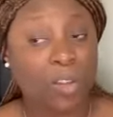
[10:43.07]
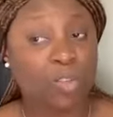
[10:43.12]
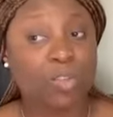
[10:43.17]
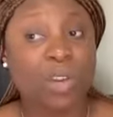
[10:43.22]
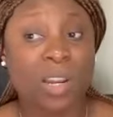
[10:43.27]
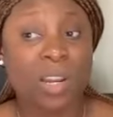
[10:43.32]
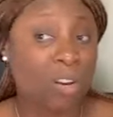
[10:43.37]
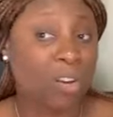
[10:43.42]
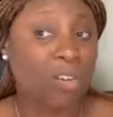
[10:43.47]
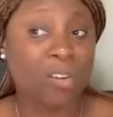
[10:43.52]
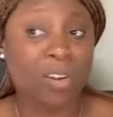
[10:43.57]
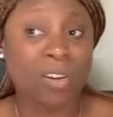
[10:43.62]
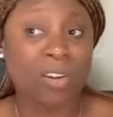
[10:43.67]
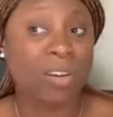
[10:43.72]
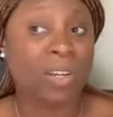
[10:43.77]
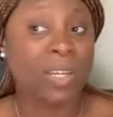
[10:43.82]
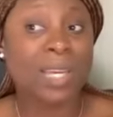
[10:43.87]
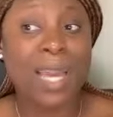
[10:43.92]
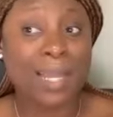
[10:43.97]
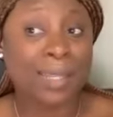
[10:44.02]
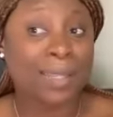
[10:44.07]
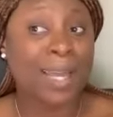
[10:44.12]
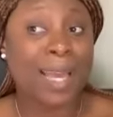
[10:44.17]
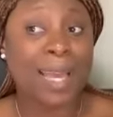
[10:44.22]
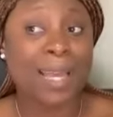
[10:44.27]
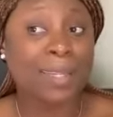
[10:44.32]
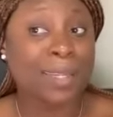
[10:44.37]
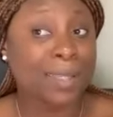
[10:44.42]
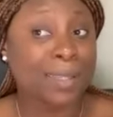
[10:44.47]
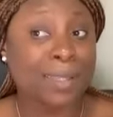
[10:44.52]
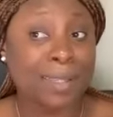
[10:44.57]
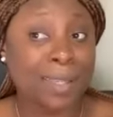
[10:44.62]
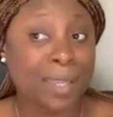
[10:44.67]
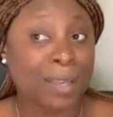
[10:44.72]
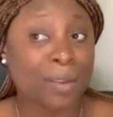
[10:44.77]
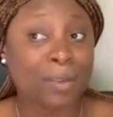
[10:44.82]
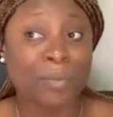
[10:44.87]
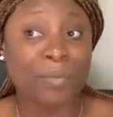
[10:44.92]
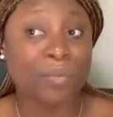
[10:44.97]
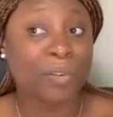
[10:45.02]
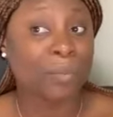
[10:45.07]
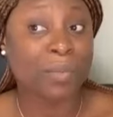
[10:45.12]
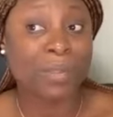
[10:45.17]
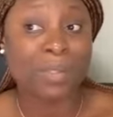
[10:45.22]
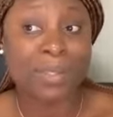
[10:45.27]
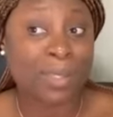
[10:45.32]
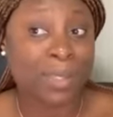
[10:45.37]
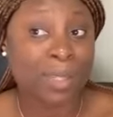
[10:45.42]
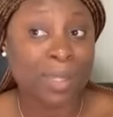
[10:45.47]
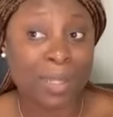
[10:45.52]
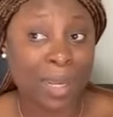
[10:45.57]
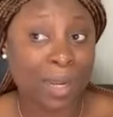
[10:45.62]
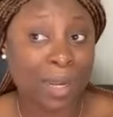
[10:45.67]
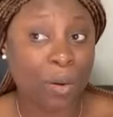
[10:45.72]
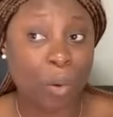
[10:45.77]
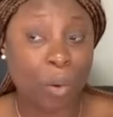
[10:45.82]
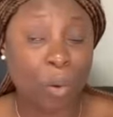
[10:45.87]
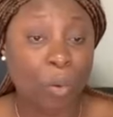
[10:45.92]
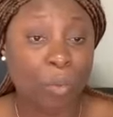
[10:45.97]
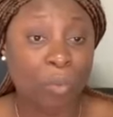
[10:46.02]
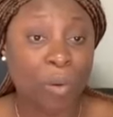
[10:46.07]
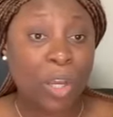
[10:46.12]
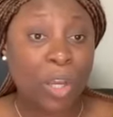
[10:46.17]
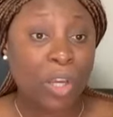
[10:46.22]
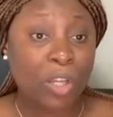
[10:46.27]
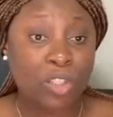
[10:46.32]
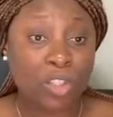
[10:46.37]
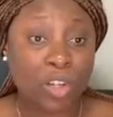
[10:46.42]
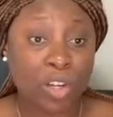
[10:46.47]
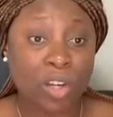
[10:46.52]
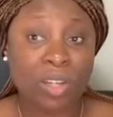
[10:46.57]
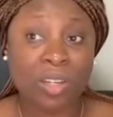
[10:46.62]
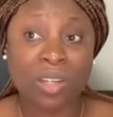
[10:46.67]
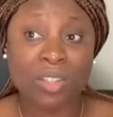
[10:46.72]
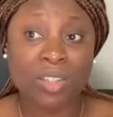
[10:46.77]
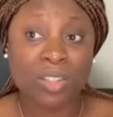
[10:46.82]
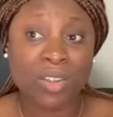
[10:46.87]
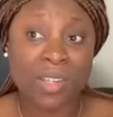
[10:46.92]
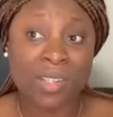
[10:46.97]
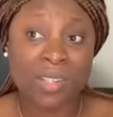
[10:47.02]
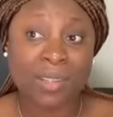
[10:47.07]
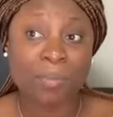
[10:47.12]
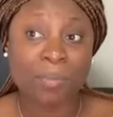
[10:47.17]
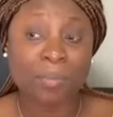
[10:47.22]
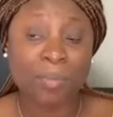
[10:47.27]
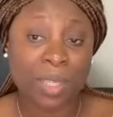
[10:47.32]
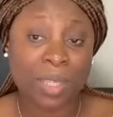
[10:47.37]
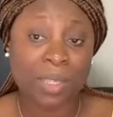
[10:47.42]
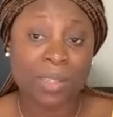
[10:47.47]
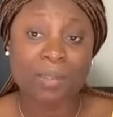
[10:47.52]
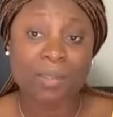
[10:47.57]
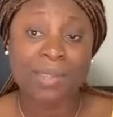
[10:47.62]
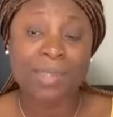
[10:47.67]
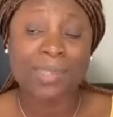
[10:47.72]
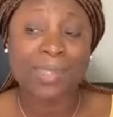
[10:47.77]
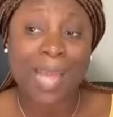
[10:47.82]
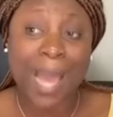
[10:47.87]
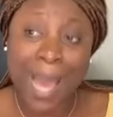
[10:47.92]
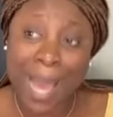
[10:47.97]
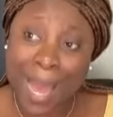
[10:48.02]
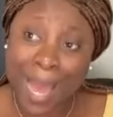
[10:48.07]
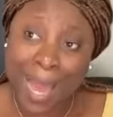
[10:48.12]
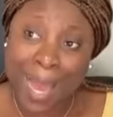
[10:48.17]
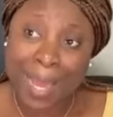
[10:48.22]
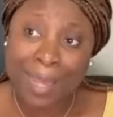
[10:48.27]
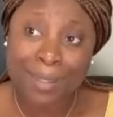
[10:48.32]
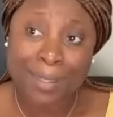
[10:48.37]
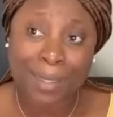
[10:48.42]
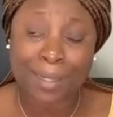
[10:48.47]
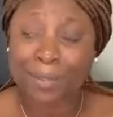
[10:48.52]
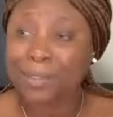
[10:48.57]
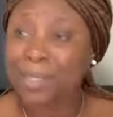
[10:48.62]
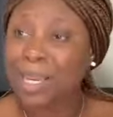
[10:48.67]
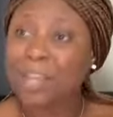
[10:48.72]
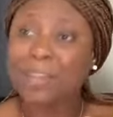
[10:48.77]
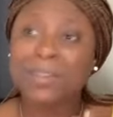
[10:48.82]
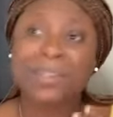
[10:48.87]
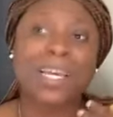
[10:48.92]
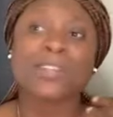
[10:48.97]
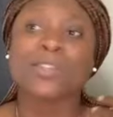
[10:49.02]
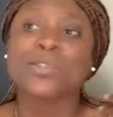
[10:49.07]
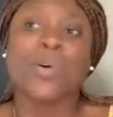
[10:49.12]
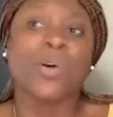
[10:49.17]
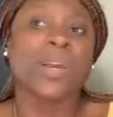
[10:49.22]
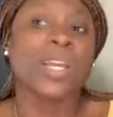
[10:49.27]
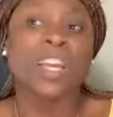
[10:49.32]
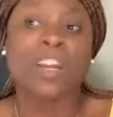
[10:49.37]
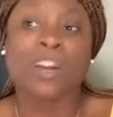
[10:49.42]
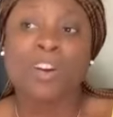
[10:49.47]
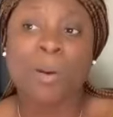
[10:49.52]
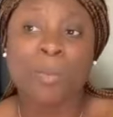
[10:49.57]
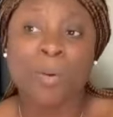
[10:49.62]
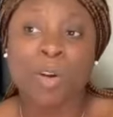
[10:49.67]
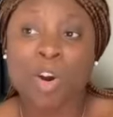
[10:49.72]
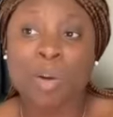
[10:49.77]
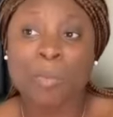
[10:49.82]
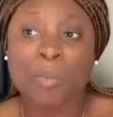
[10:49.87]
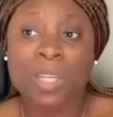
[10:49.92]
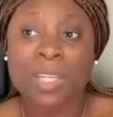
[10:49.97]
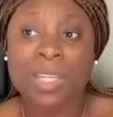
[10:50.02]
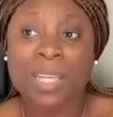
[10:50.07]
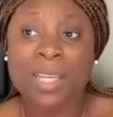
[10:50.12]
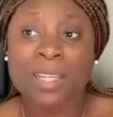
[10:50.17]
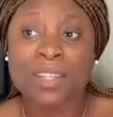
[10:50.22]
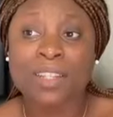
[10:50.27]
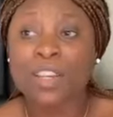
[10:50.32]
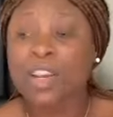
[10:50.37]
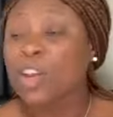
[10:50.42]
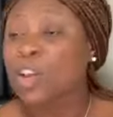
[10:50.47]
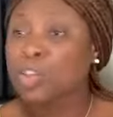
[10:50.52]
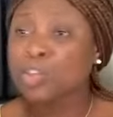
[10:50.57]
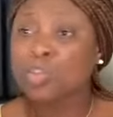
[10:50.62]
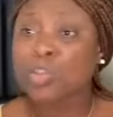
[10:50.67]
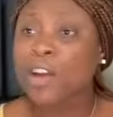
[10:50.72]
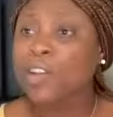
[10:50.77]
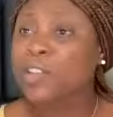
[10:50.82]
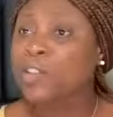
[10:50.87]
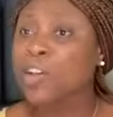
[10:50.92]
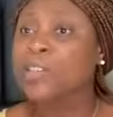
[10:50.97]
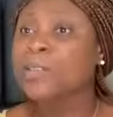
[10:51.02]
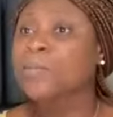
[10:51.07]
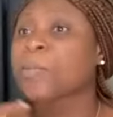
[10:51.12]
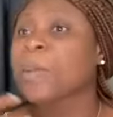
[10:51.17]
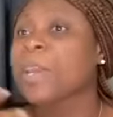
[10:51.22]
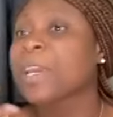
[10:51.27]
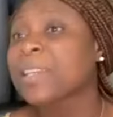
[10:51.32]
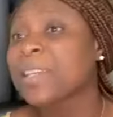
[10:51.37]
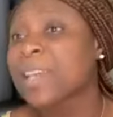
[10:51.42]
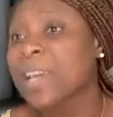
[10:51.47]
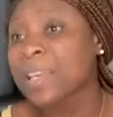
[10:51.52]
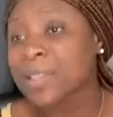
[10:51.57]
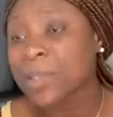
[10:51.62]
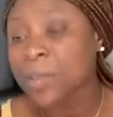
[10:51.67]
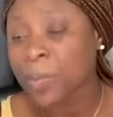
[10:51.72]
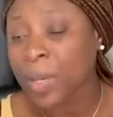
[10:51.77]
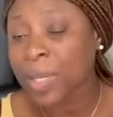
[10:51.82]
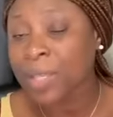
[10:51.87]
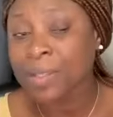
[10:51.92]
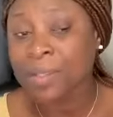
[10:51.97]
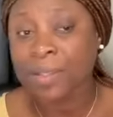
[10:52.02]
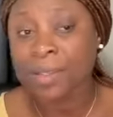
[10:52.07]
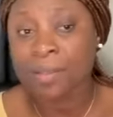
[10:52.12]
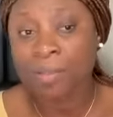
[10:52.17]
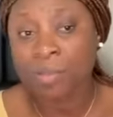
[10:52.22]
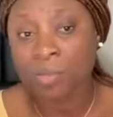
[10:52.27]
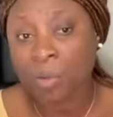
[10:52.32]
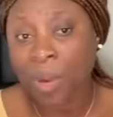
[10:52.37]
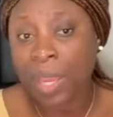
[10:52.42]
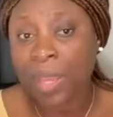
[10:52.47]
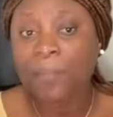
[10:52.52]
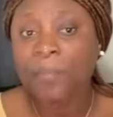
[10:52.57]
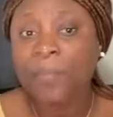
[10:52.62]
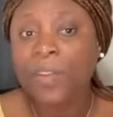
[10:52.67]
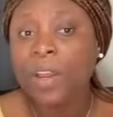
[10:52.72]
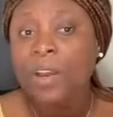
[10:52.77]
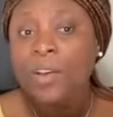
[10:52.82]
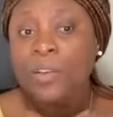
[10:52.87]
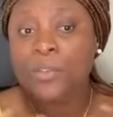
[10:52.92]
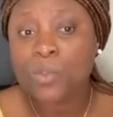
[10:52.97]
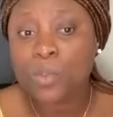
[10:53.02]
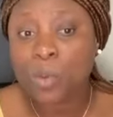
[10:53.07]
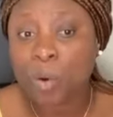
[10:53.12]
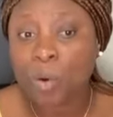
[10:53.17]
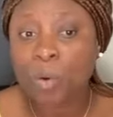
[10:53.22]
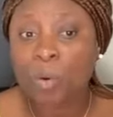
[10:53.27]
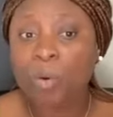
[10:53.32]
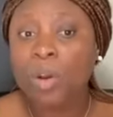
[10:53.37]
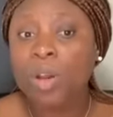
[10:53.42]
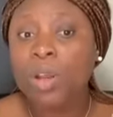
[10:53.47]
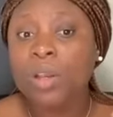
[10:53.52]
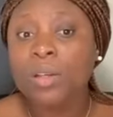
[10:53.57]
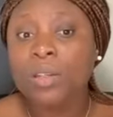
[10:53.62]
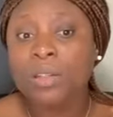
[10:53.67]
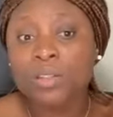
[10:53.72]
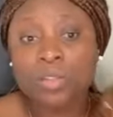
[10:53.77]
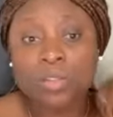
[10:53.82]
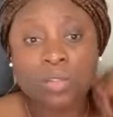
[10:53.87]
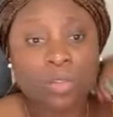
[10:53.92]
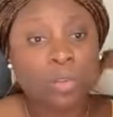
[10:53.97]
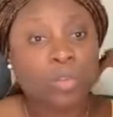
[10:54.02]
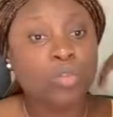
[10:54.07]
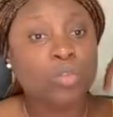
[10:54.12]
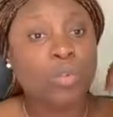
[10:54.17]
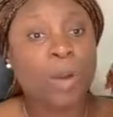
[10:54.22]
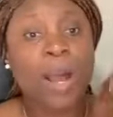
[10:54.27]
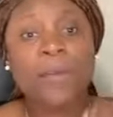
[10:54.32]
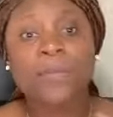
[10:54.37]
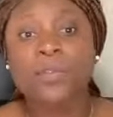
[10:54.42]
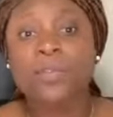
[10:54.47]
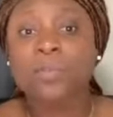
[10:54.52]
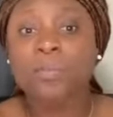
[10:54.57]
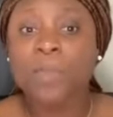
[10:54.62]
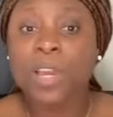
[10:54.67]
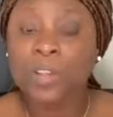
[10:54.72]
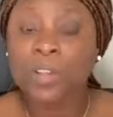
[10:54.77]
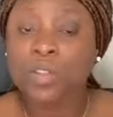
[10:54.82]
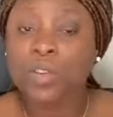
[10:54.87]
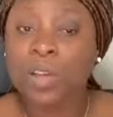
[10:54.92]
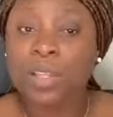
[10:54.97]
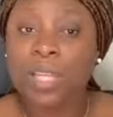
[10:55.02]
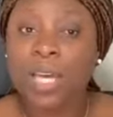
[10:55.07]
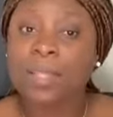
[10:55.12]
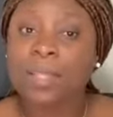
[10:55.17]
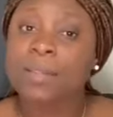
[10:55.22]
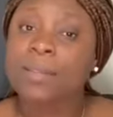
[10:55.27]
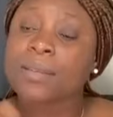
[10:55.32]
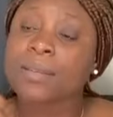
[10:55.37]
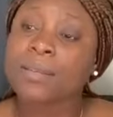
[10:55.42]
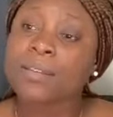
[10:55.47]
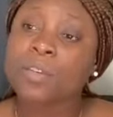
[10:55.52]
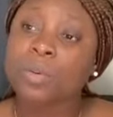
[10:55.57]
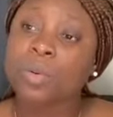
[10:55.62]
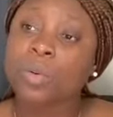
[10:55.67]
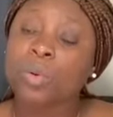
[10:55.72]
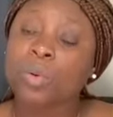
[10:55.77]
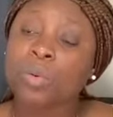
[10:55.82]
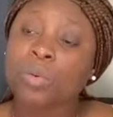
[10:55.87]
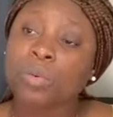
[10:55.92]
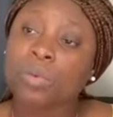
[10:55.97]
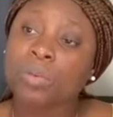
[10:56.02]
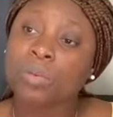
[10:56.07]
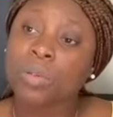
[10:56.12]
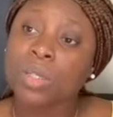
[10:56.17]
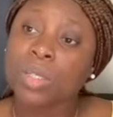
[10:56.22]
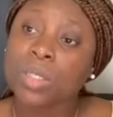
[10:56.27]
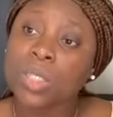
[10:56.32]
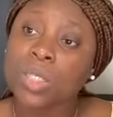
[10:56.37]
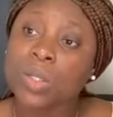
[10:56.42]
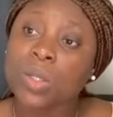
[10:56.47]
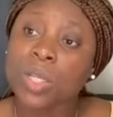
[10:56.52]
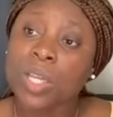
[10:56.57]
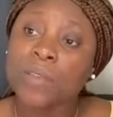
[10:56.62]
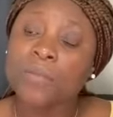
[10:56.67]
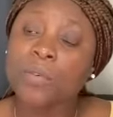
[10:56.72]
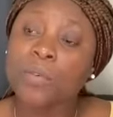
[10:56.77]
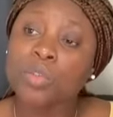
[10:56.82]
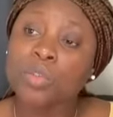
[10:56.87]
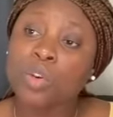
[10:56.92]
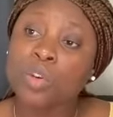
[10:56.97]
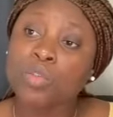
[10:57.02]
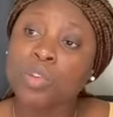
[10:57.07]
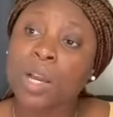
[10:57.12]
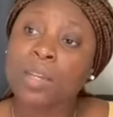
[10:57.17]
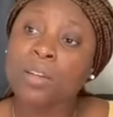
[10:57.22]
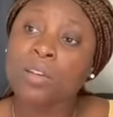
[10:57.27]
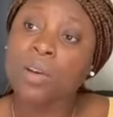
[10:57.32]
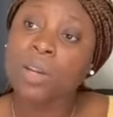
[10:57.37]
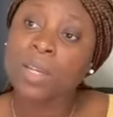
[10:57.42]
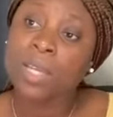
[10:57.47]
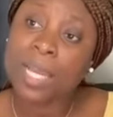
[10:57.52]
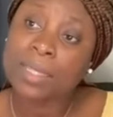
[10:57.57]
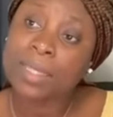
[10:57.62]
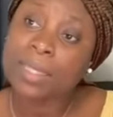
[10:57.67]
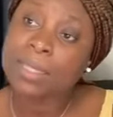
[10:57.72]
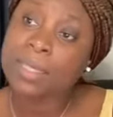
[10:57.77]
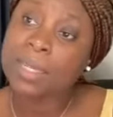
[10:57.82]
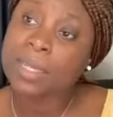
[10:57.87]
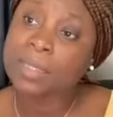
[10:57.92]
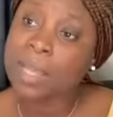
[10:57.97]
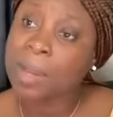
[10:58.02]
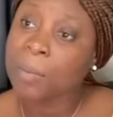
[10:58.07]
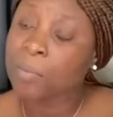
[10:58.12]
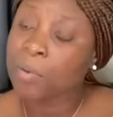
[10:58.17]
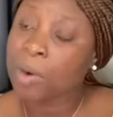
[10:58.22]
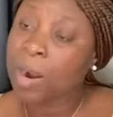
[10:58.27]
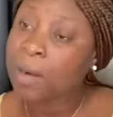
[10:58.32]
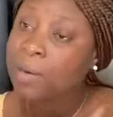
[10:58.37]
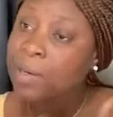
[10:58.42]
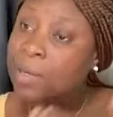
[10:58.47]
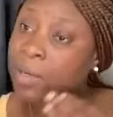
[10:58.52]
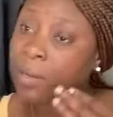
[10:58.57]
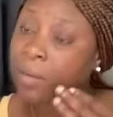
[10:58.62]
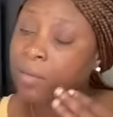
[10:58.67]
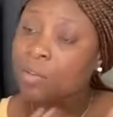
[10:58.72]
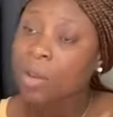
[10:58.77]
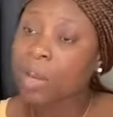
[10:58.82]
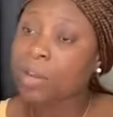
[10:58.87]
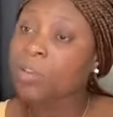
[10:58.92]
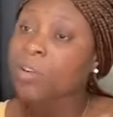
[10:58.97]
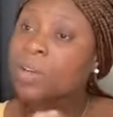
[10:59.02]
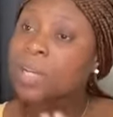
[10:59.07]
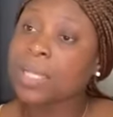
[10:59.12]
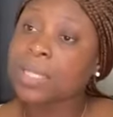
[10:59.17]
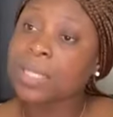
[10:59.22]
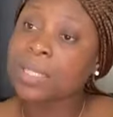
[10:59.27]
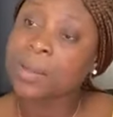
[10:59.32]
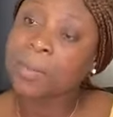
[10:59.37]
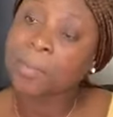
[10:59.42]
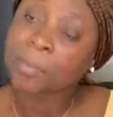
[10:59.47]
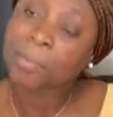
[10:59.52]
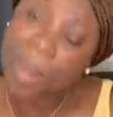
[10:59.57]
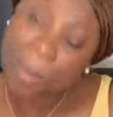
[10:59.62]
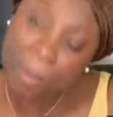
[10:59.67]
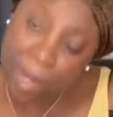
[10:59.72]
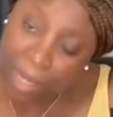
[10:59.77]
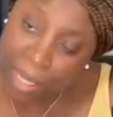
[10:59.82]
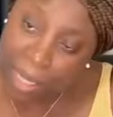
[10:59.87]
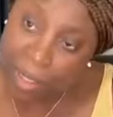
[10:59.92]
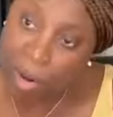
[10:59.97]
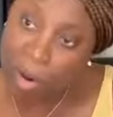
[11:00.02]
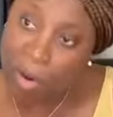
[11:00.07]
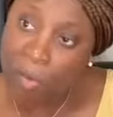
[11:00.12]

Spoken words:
You are not gonna get any skill from sitting at home. You're gonna just be sad, and yeah, there's no income coming in. You are just paying expenses, right? So, you know, you have to make sure that, you know, even though you are not getting a temporary, you are not getting a permanent